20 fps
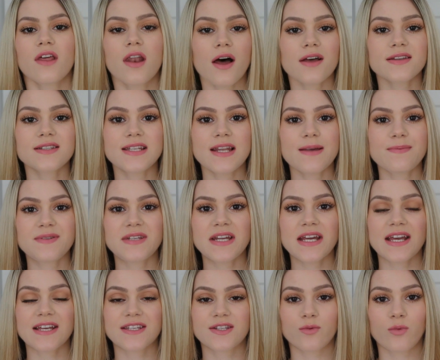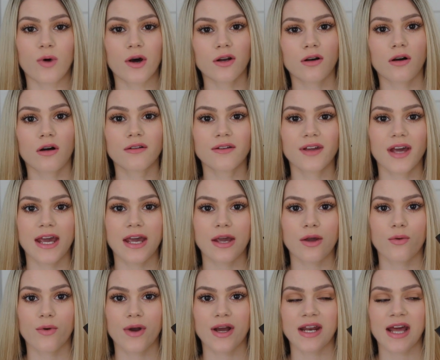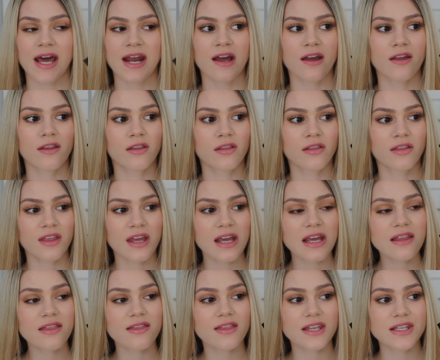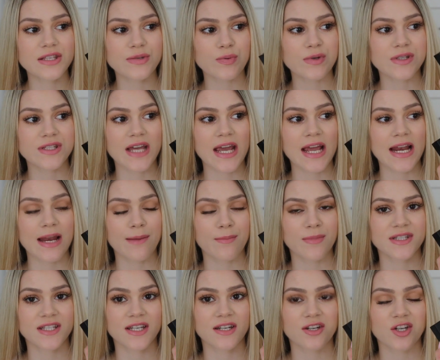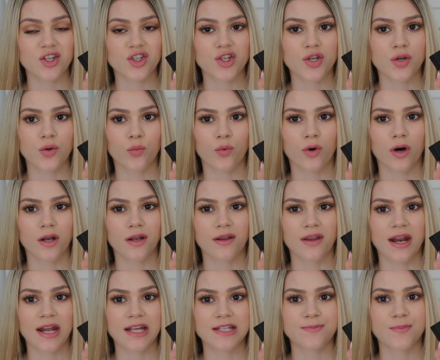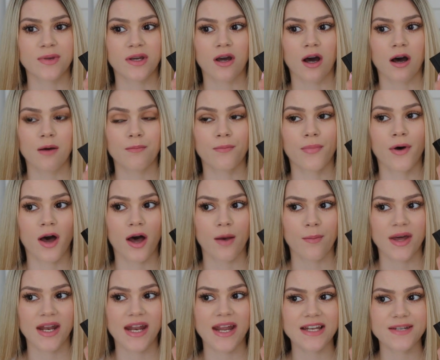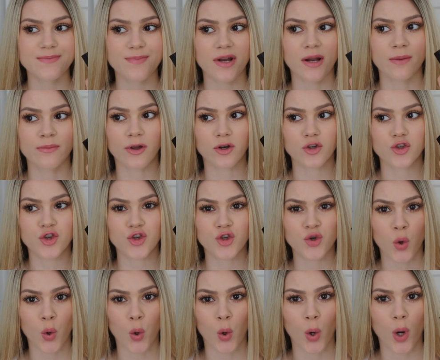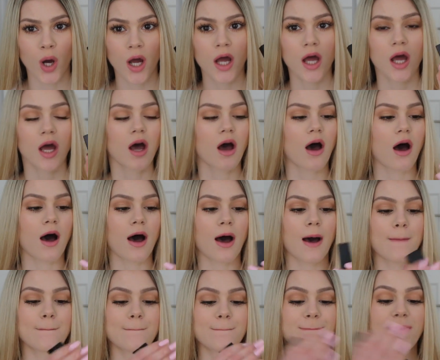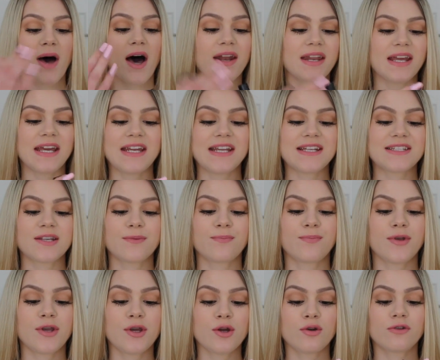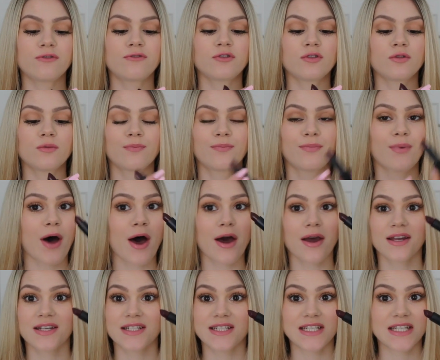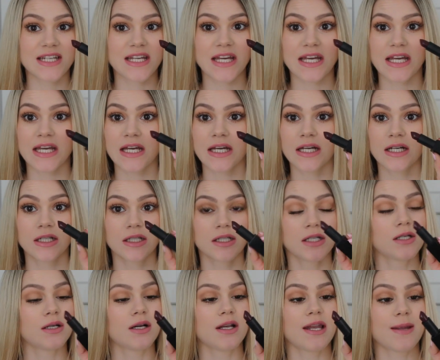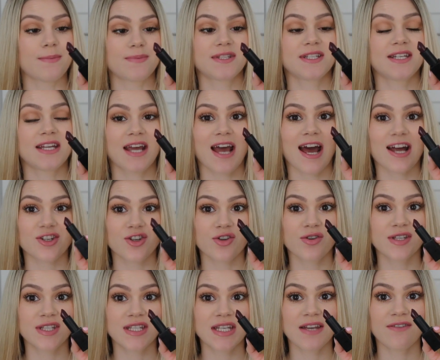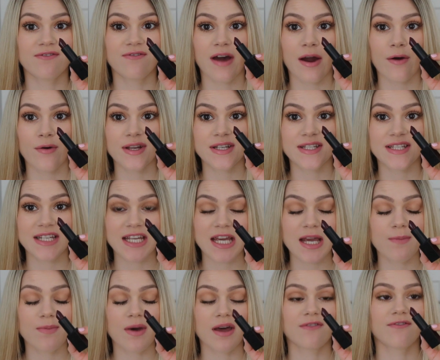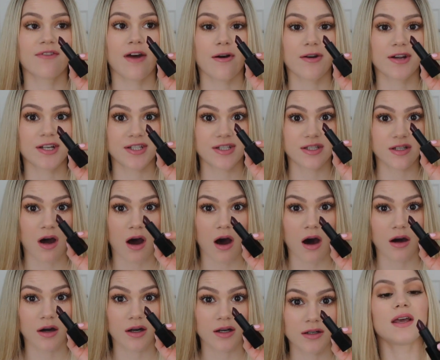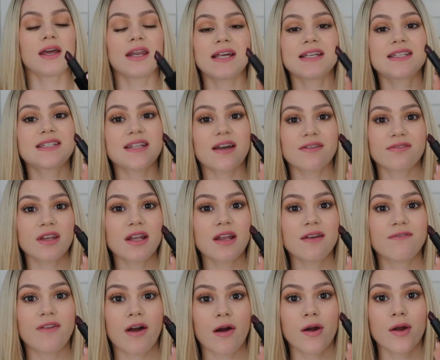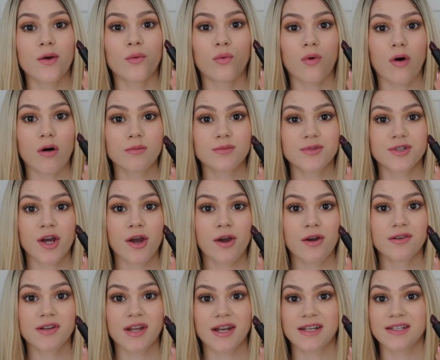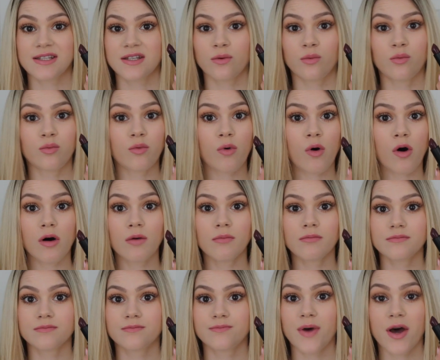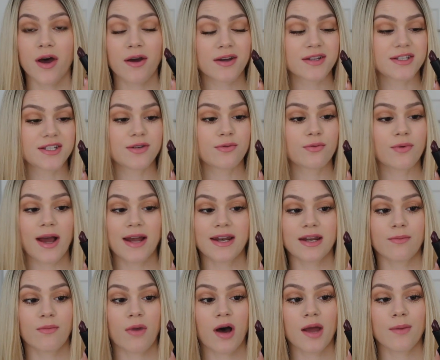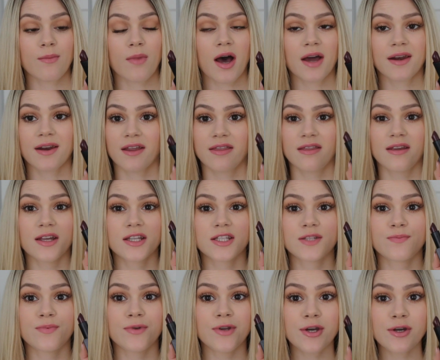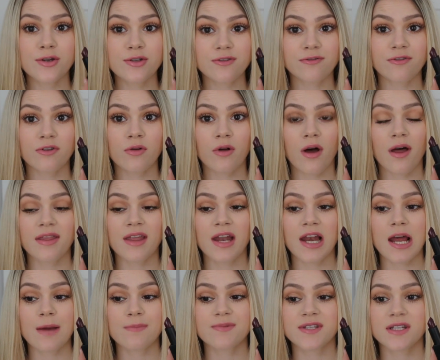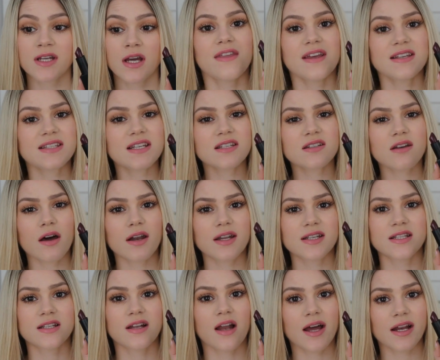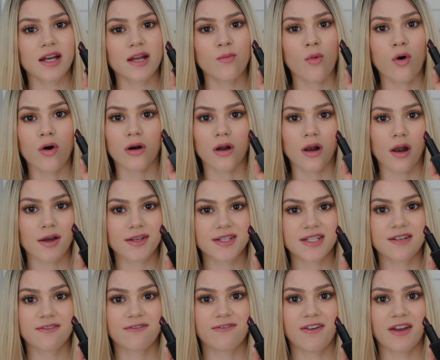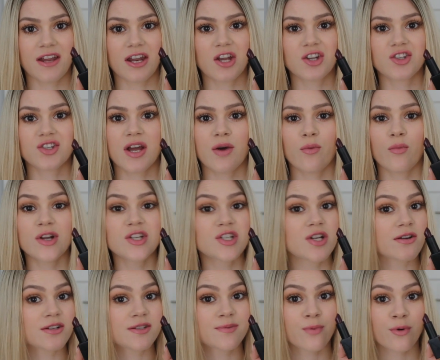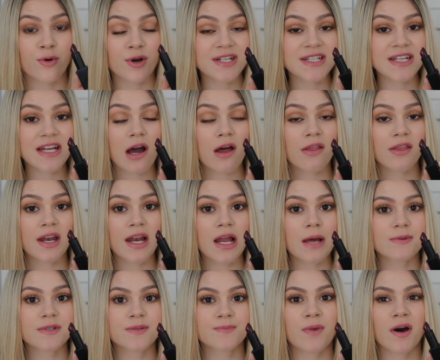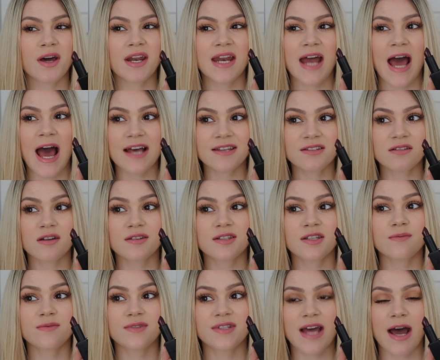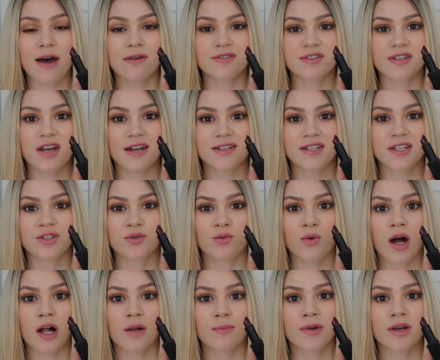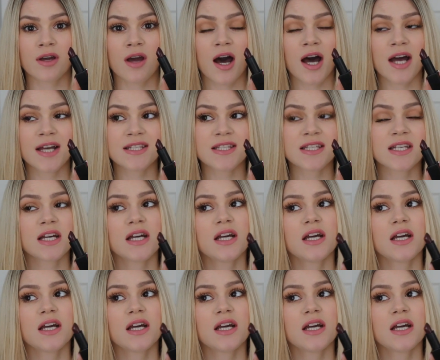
The last lipstick is a one called Ingrid, and I think this was a limited edition one that has become permanent, but I'm not sure. But it is a beautiful burgundy lipstick, as you can see, very deep and very dark. It is definitely very warm toned, and it's a warm burgundy red in my mind. I think it's beautiful on the lips. This has got a slightly more glossy finish, which looks pretty on the lips, but it has got some downsides as well, because